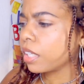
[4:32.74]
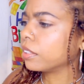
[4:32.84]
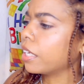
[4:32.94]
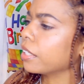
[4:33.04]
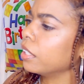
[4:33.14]

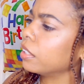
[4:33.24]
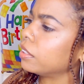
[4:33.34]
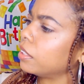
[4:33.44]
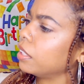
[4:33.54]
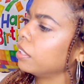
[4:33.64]
It's like in a
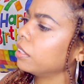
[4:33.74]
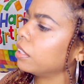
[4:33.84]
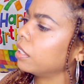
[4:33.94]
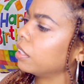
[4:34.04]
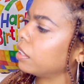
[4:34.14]

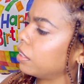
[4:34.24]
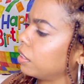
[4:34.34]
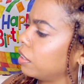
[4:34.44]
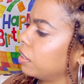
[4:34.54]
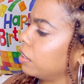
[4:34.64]
tin
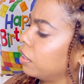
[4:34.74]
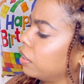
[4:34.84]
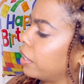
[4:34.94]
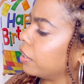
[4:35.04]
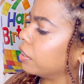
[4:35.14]

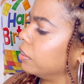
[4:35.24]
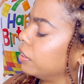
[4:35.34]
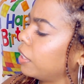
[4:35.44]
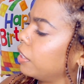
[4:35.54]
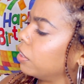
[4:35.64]
like
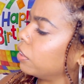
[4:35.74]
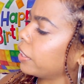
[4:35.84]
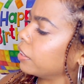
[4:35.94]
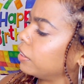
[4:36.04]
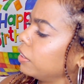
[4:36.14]
container,
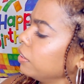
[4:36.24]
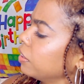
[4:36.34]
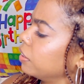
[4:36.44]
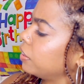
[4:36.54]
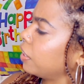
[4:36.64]
like a tin
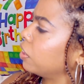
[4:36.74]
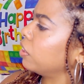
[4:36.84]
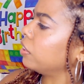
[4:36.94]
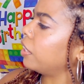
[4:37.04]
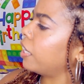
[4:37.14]

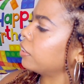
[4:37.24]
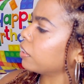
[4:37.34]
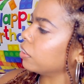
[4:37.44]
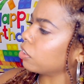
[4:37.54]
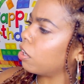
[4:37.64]
container, and it has
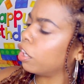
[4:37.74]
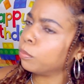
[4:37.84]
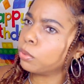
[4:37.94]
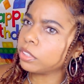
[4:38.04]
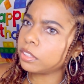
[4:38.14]
like this
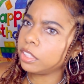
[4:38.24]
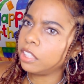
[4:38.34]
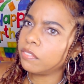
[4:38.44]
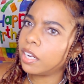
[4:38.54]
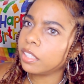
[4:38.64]
cardboard
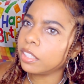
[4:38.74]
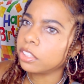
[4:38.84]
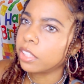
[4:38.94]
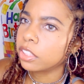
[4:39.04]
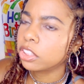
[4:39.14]
sleeve on it and
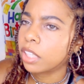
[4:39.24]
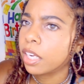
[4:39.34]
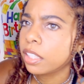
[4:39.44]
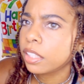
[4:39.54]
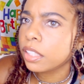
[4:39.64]
it's like
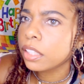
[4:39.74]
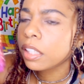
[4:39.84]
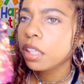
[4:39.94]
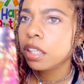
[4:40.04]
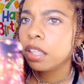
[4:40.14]
shiny.
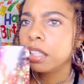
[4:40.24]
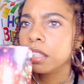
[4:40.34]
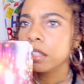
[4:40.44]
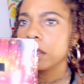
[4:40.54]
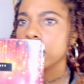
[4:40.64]

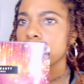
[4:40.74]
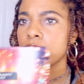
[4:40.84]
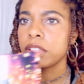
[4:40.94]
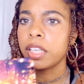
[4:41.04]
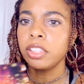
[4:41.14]
Oh
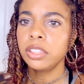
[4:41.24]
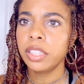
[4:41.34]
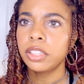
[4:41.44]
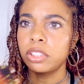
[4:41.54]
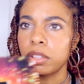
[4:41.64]
shit, I should
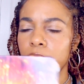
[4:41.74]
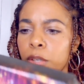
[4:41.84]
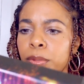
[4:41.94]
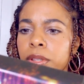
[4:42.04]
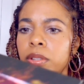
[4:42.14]
like show
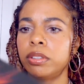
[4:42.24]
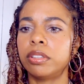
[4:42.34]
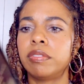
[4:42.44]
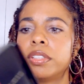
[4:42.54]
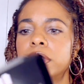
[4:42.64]
up close
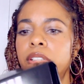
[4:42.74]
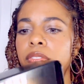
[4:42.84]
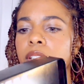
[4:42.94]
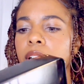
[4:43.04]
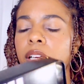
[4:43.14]
of this. I
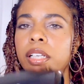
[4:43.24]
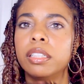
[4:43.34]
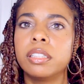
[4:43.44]
forgot.